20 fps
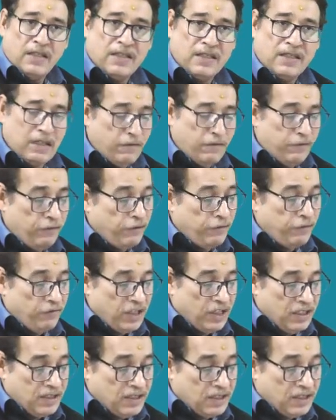
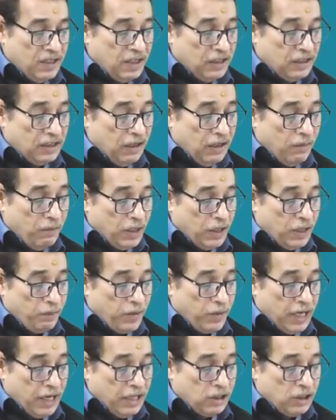750 is nothing but
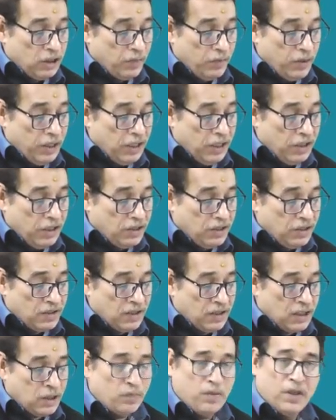branch manager's
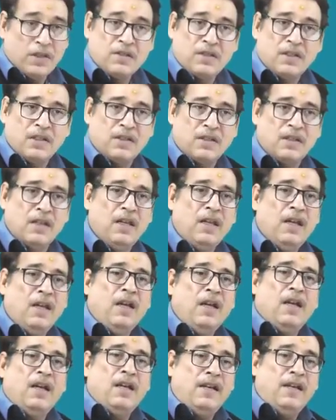expenses.
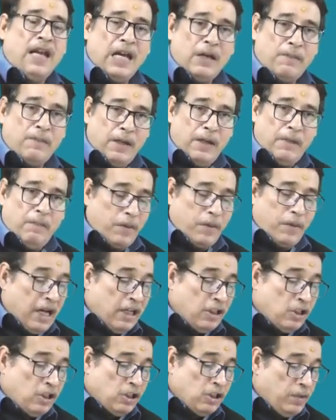That means
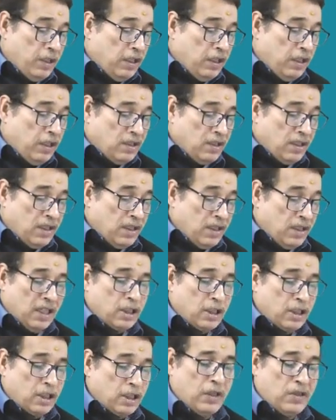branch manager's
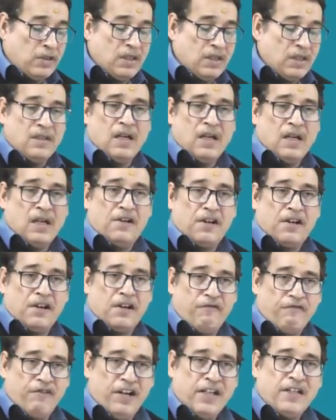expenses are
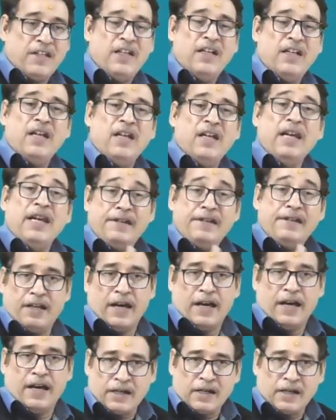reflected
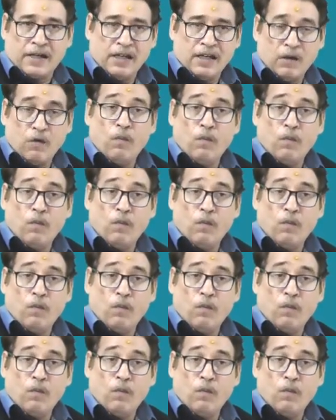indirectly.